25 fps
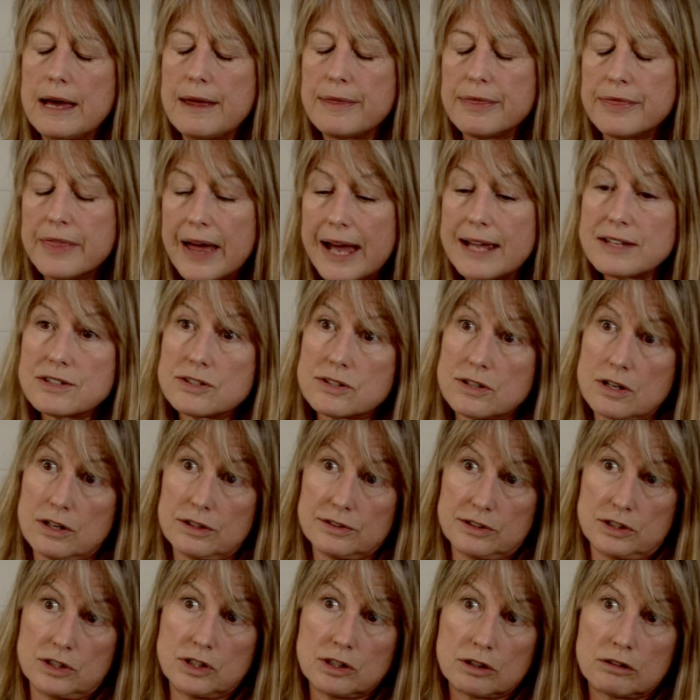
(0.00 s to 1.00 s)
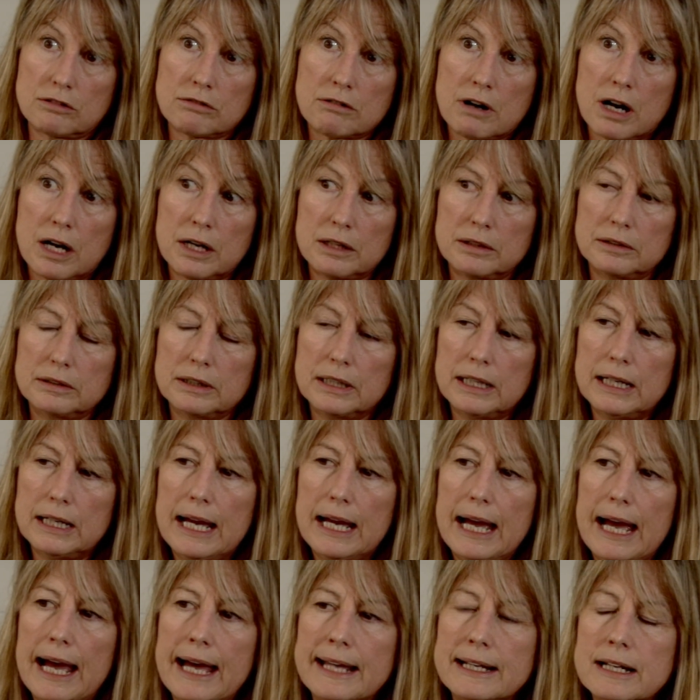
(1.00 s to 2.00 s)
That started to grow,
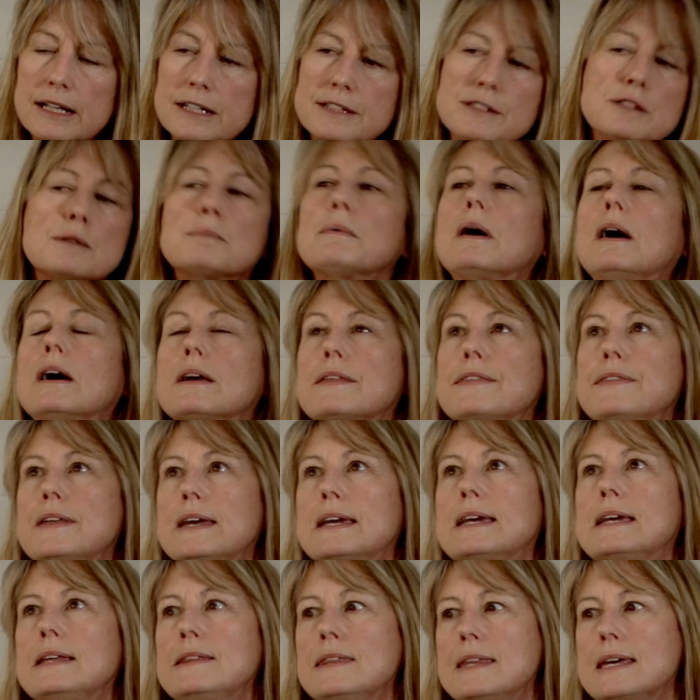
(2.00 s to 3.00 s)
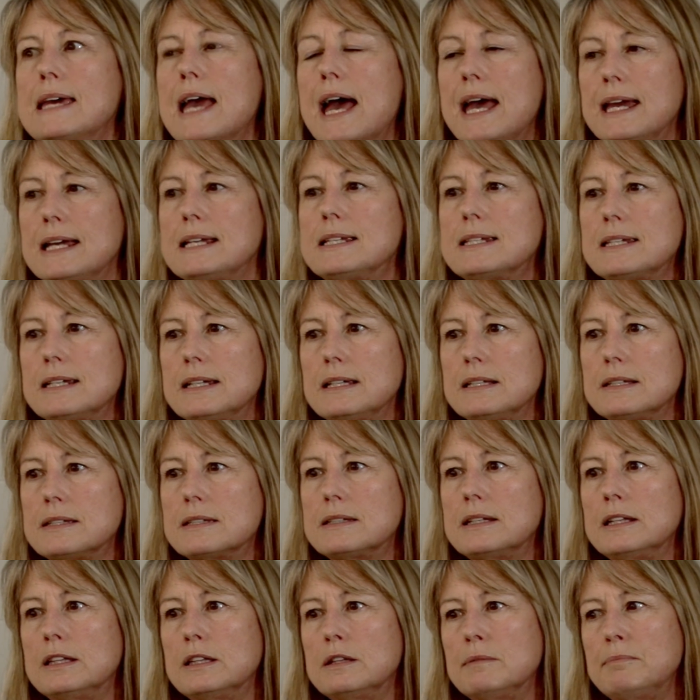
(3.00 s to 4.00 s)
and I think in the
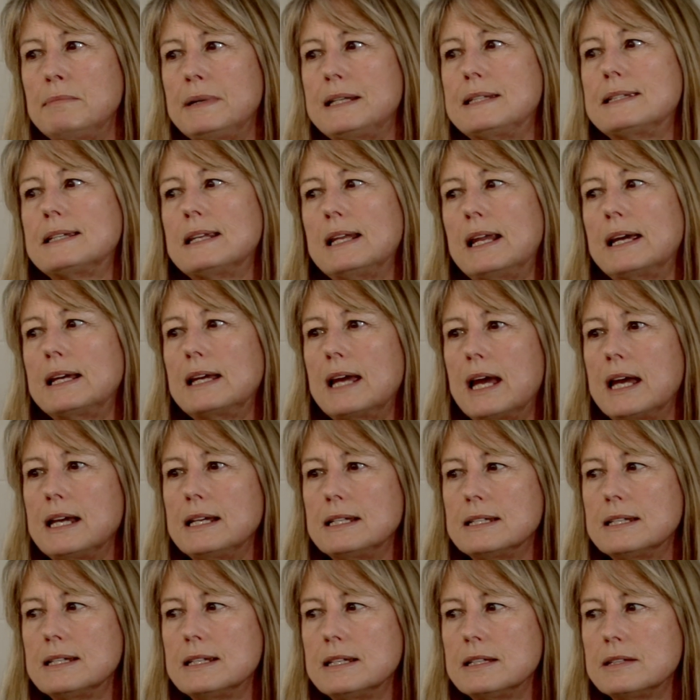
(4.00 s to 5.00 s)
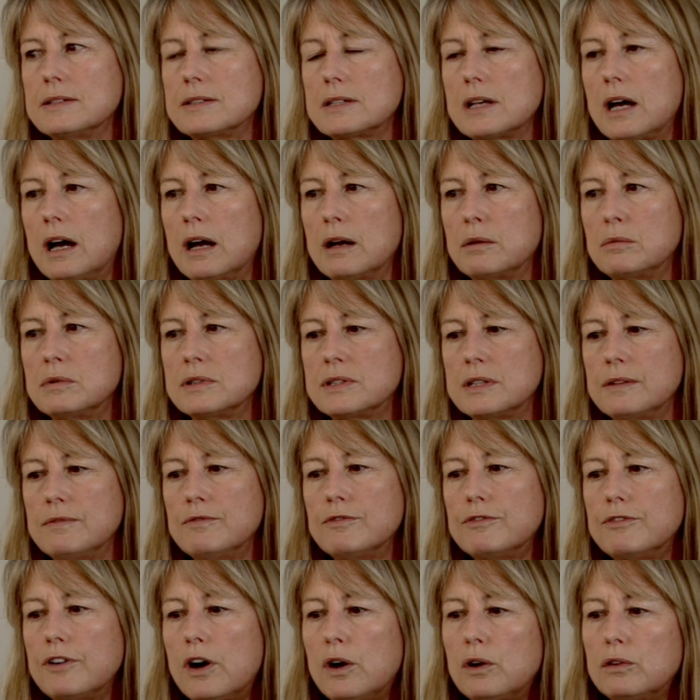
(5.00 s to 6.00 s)
80s, in the mid to late 80s, I was
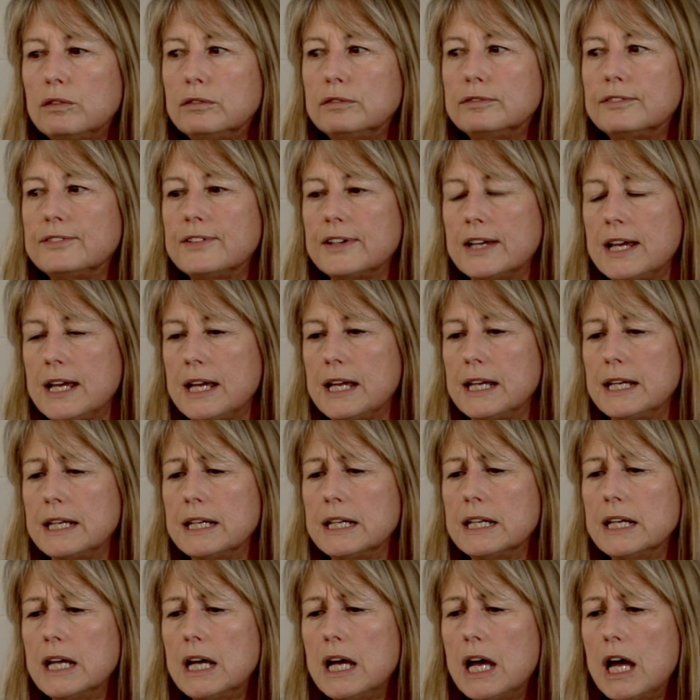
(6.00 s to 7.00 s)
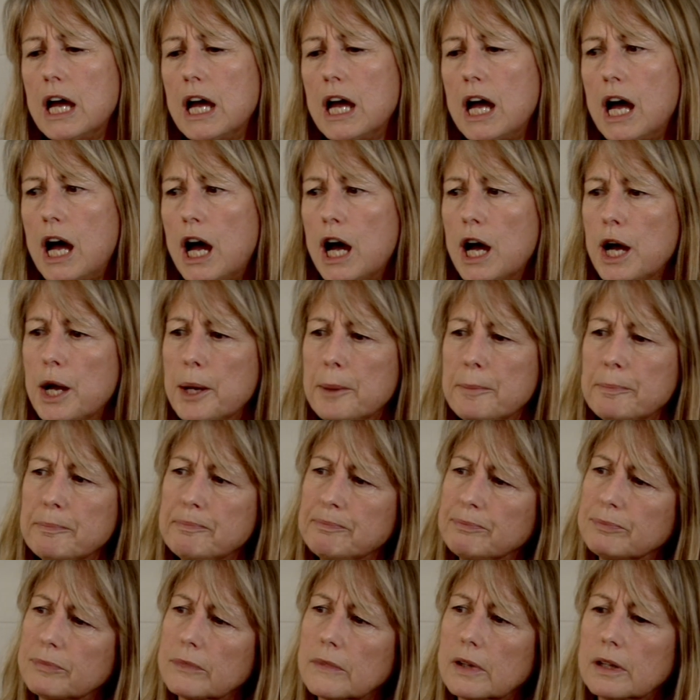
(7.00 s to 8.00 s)
involved in,
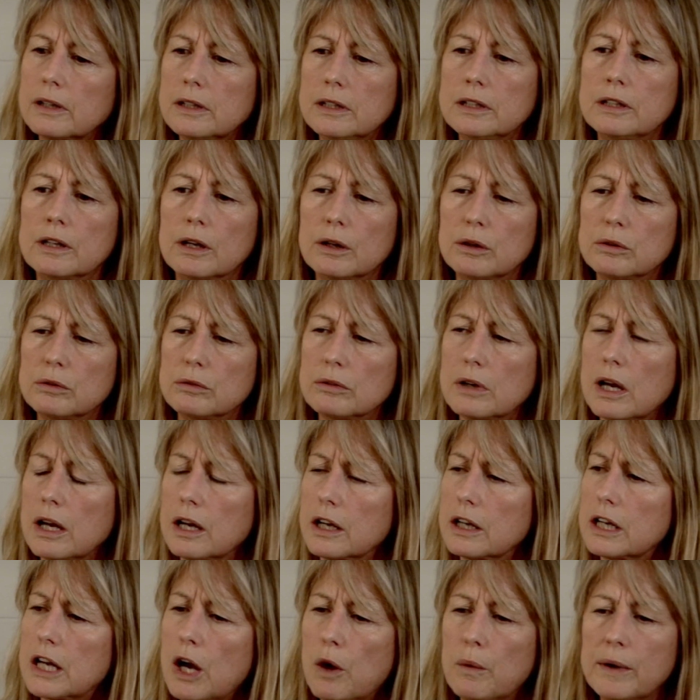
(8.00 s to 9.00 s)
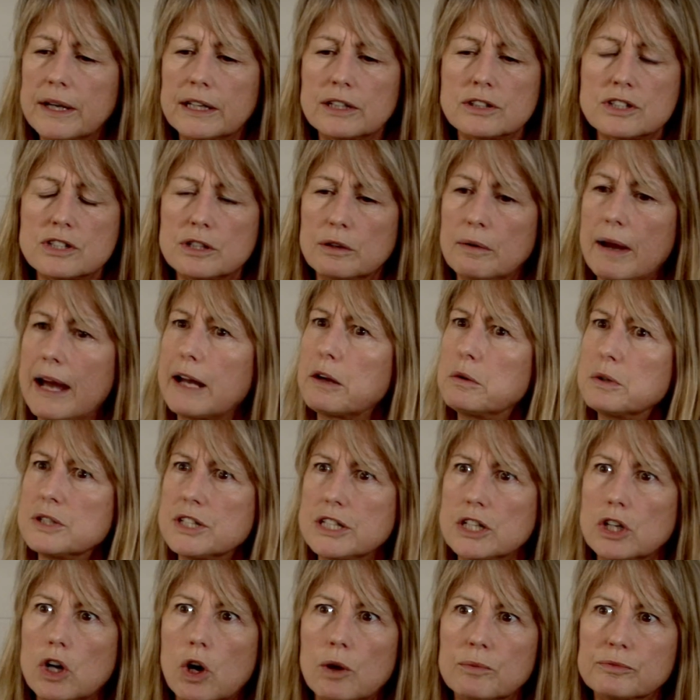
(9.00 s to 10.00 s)
going to
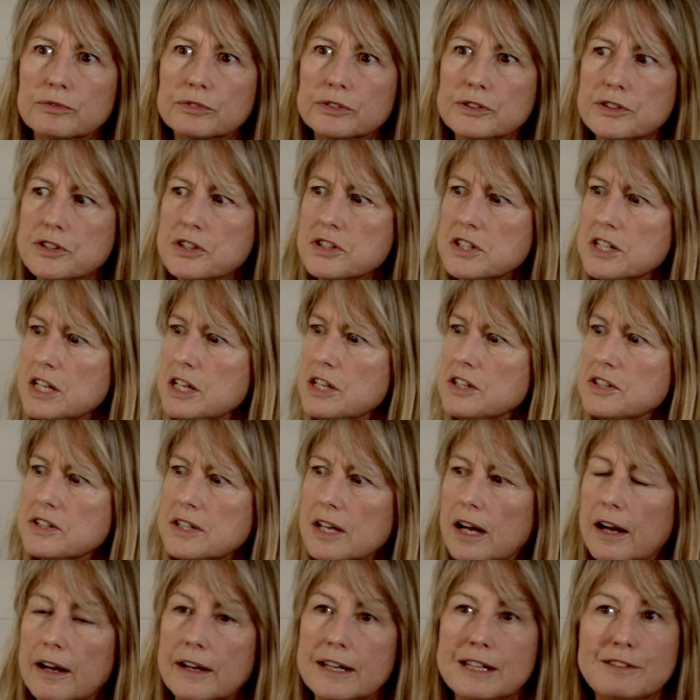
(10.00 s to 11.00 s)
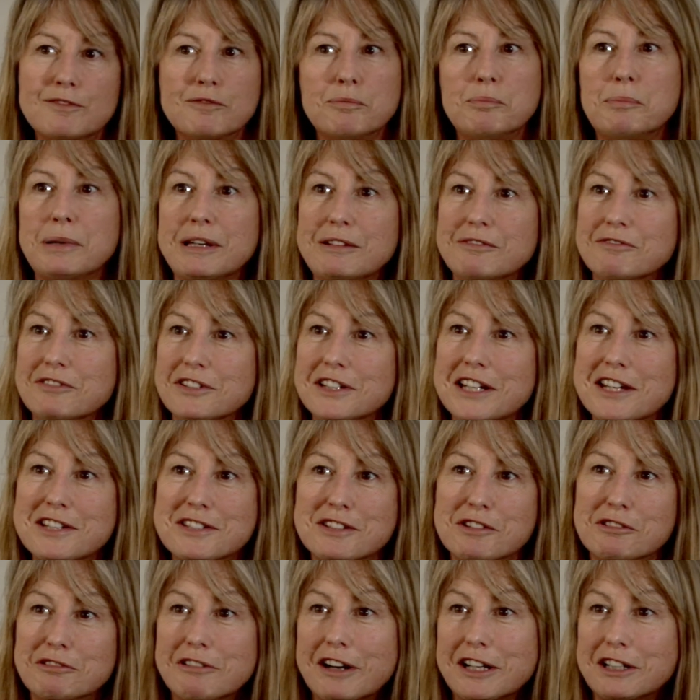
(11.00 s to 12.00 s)
equity conferences. I even beat
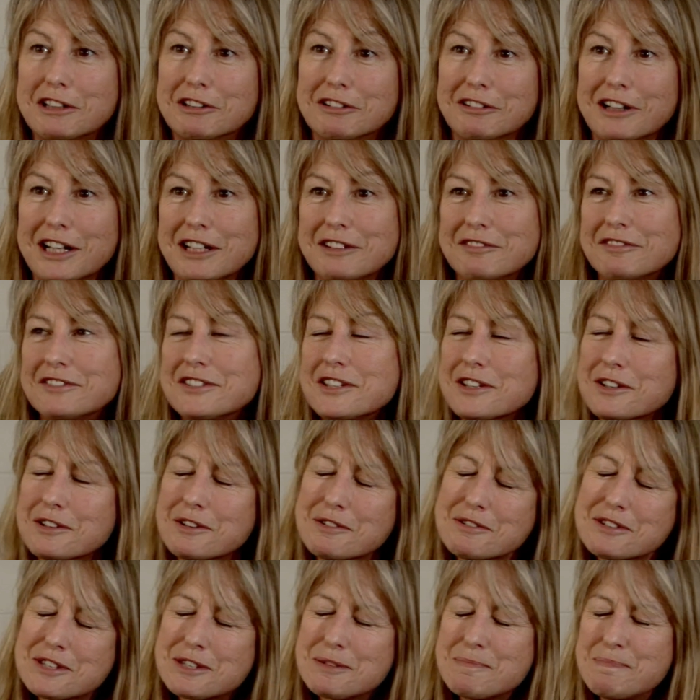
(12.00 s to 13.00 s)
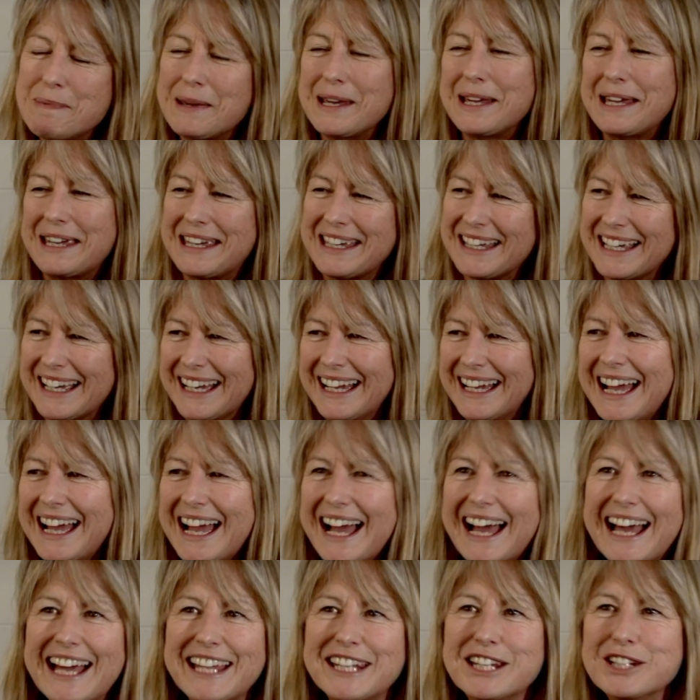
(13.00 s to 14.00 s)
Vanessa Redgrave to speak
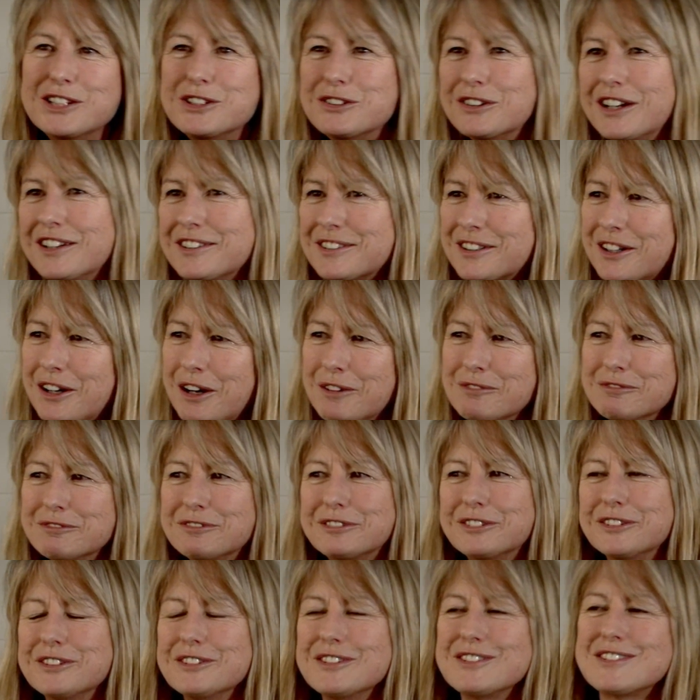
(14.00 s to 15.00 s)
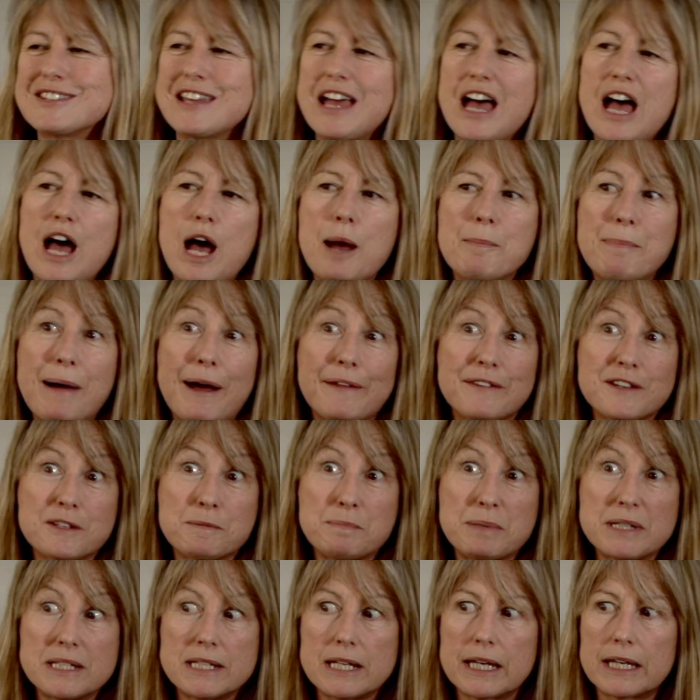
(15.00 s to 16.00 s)
an address conference about this
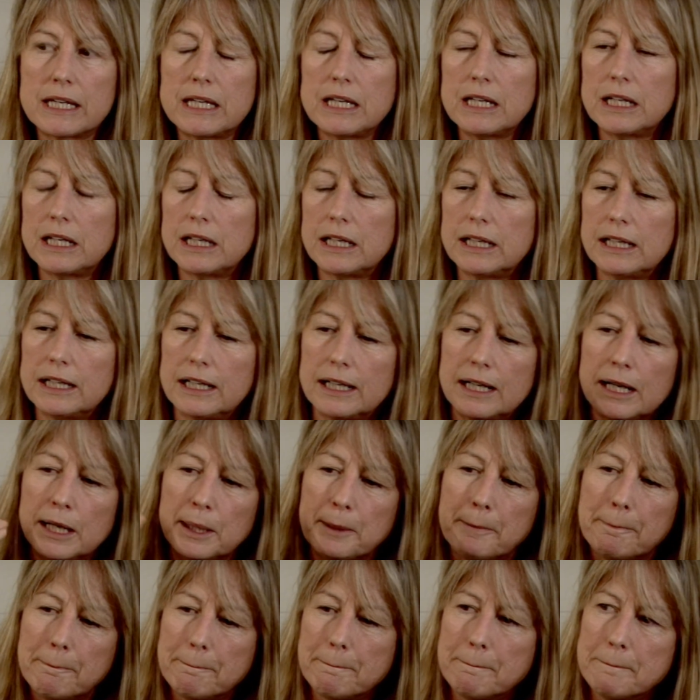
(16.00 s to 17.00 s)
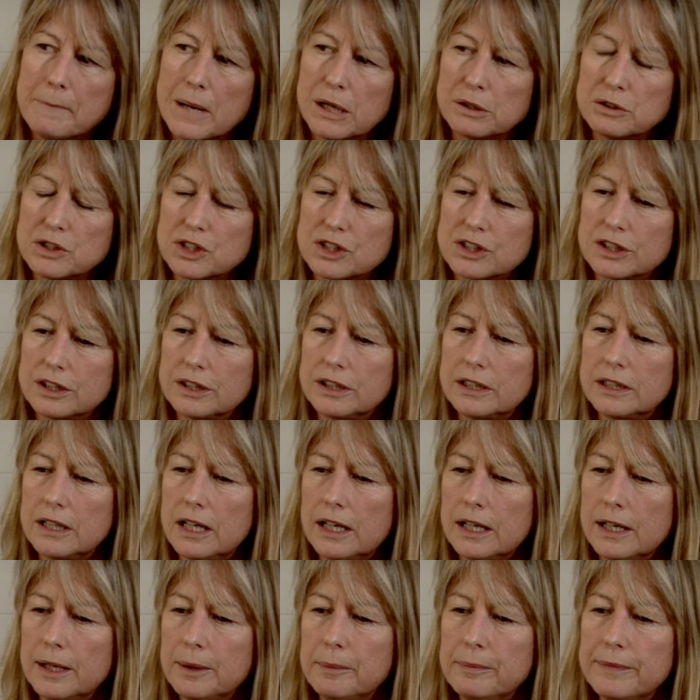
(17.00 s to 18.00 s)
particular motion
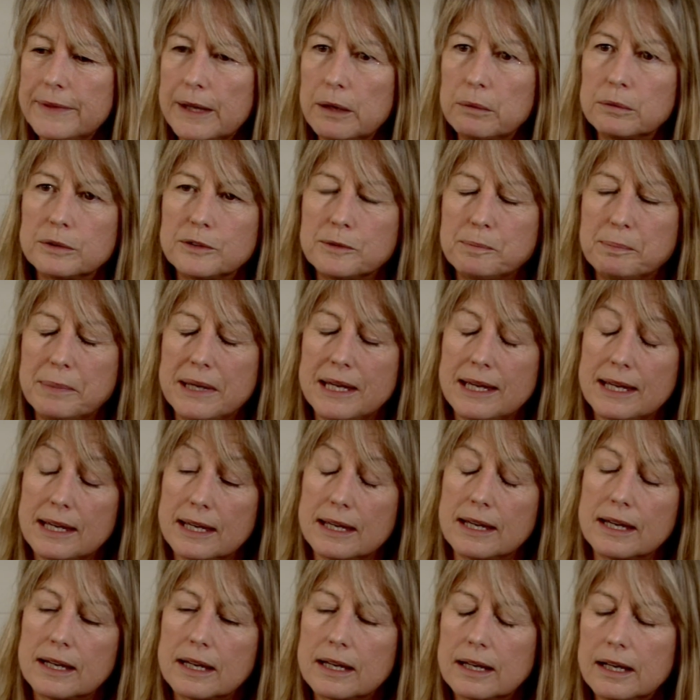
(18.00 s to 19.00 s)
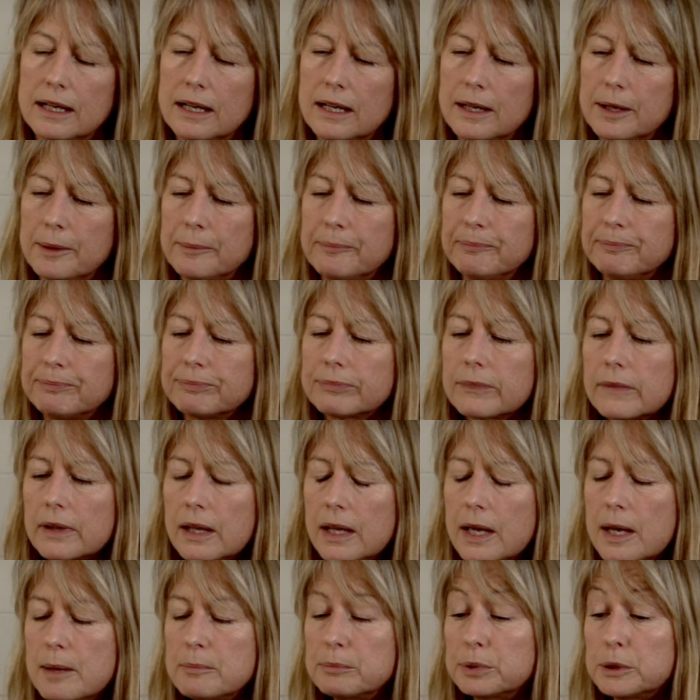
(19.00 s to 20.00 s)
that was being
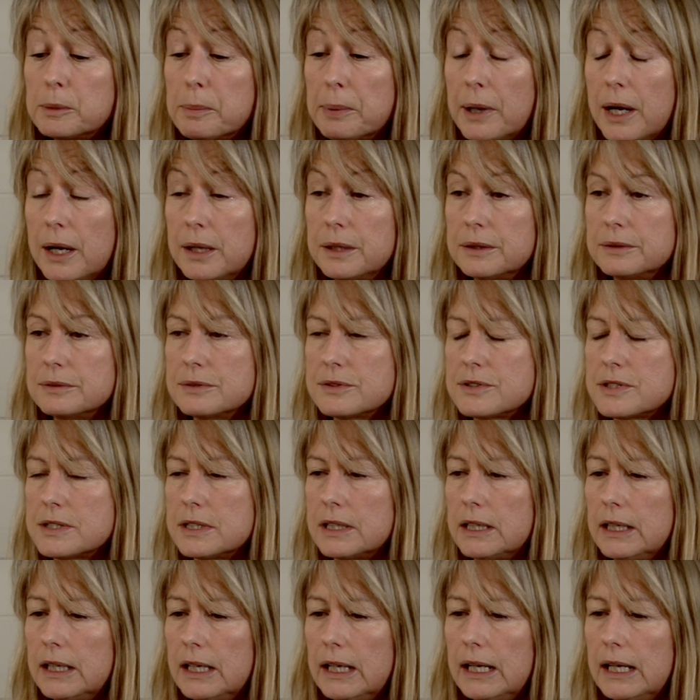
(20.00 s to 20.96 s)
proposed.